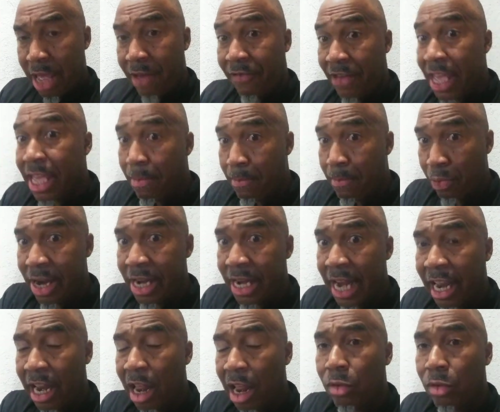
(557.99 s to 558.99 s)
If he can
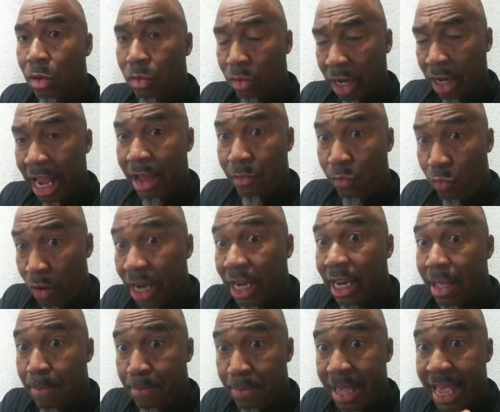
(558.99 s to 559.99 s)
bring that out on clay,
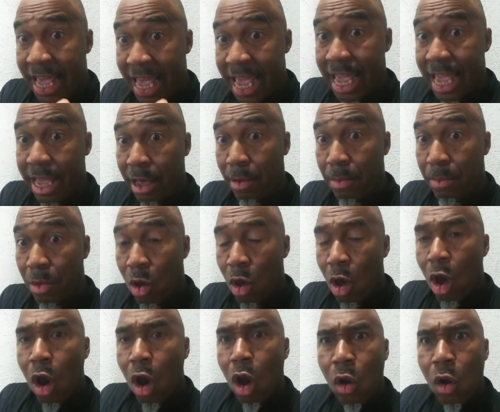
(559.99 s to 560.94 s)
will it be him?